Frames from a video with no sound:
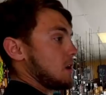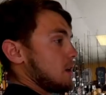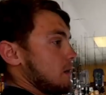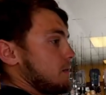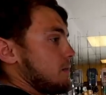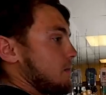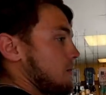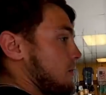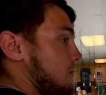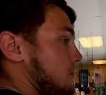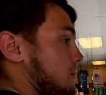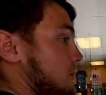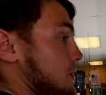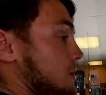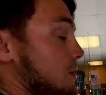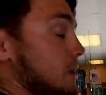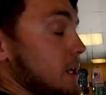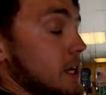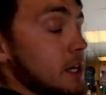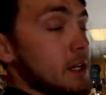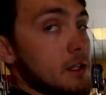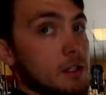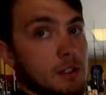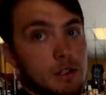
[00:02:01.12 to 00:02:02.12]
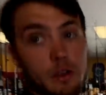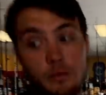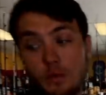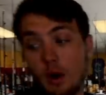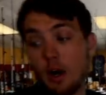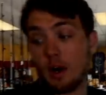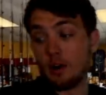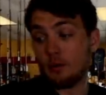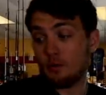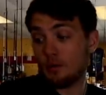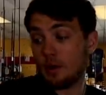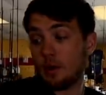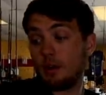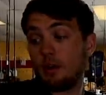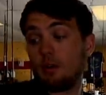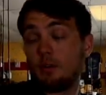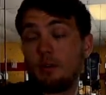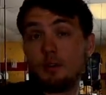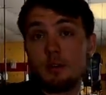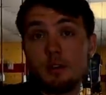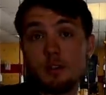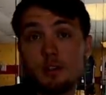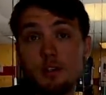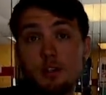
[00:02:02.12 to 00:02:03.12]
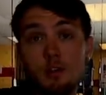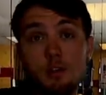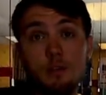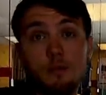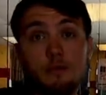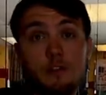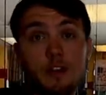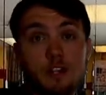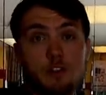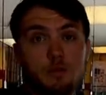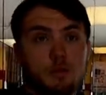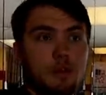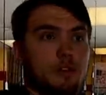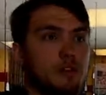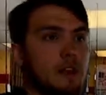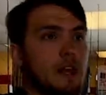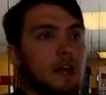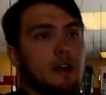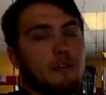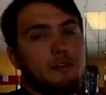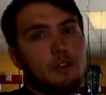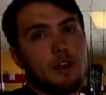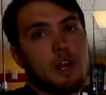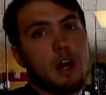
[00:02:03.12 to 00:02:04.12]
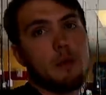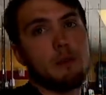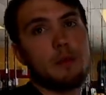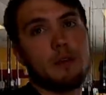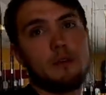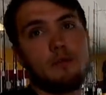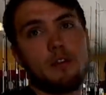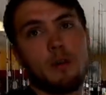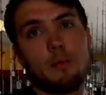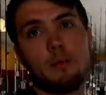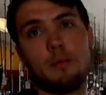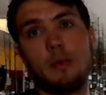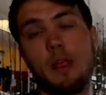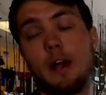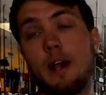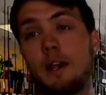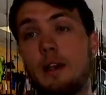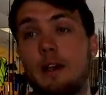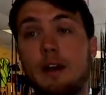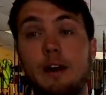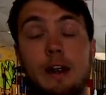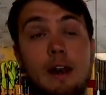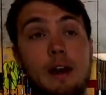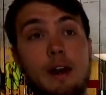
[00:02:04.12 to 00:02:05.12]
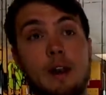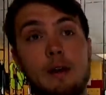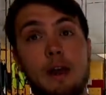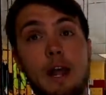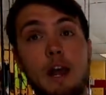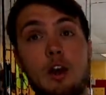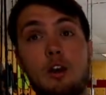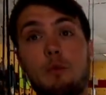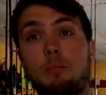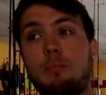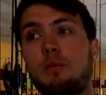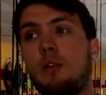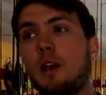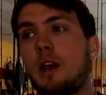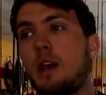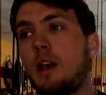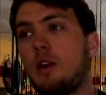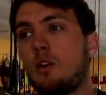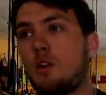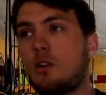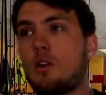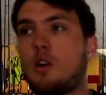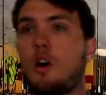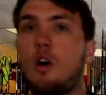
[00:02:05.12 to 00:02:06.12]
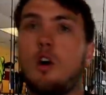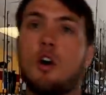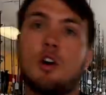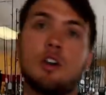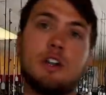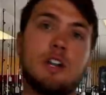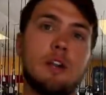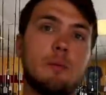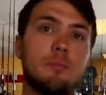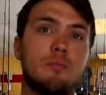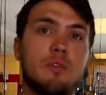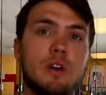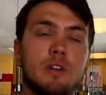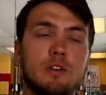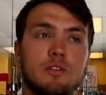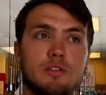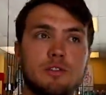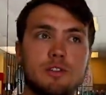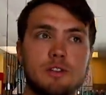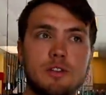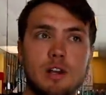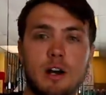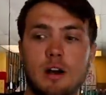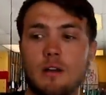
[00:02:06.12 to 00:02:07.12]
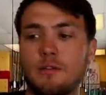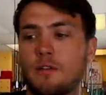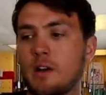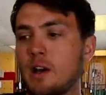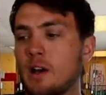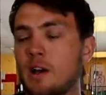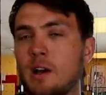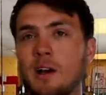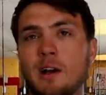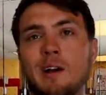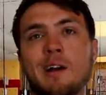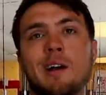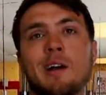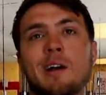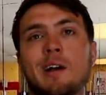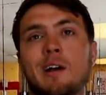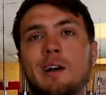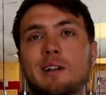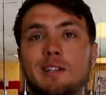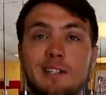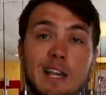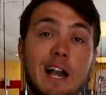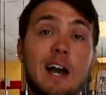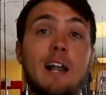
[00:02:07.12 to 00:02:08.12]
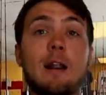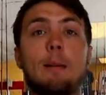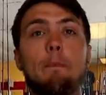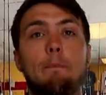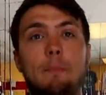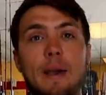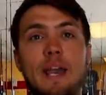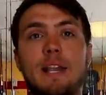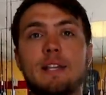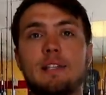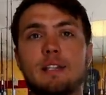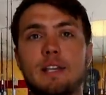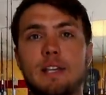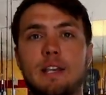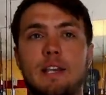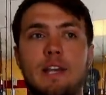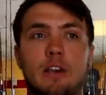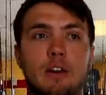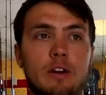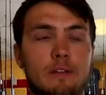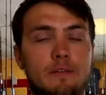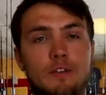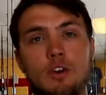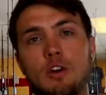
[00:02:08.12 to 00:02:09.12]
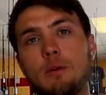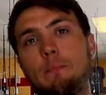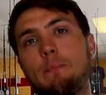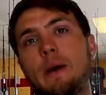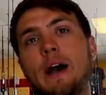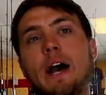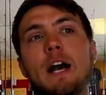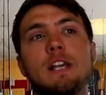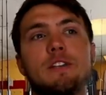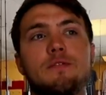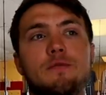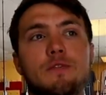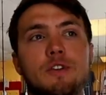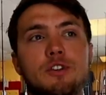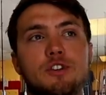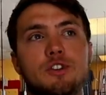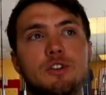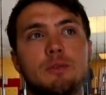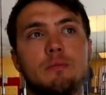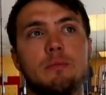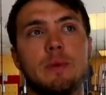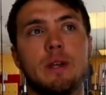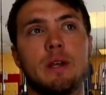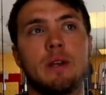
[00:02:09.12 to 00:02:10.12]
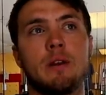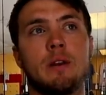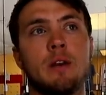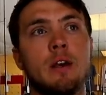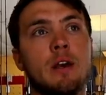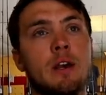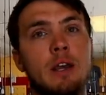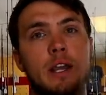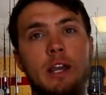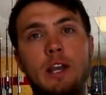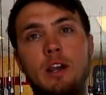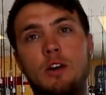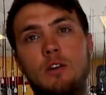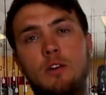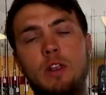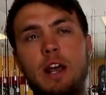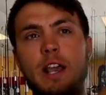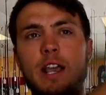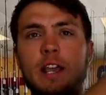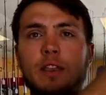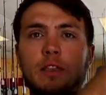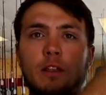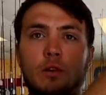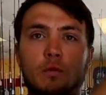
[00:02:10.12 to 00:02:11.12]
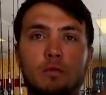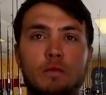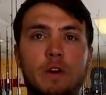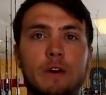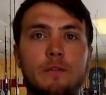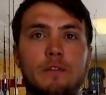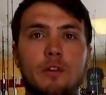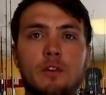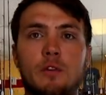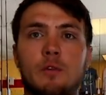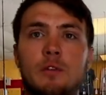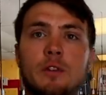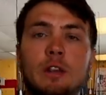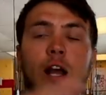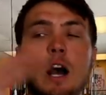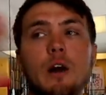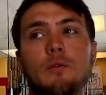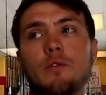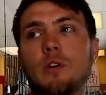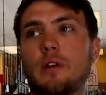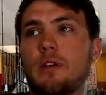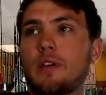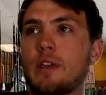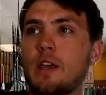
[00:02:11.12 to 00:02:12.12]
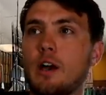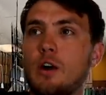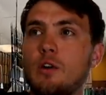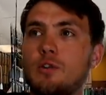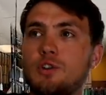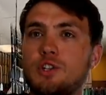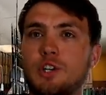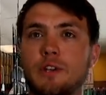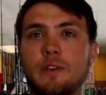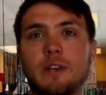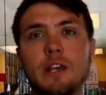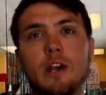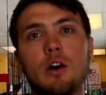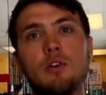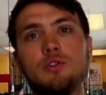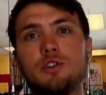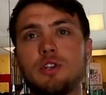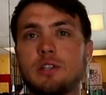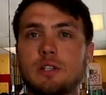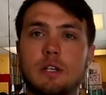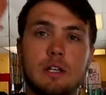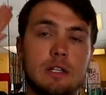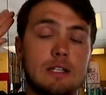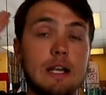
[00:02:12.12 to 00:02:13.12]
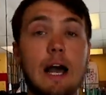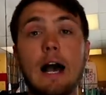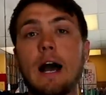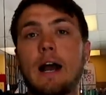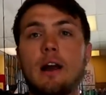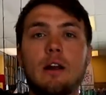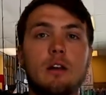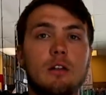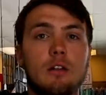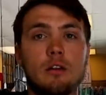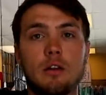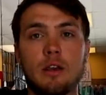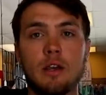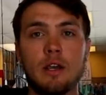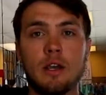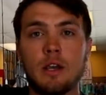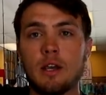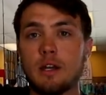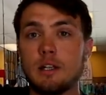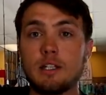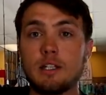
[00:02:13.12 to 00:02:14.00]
off, you need the rod and reel to fish with. Now, if you're coming from like an airplane or a car and you didn't bring your stuff, it's kind of basic here. If you're a bass fisherman here, like in the river, not really ocean, the ocean's entirely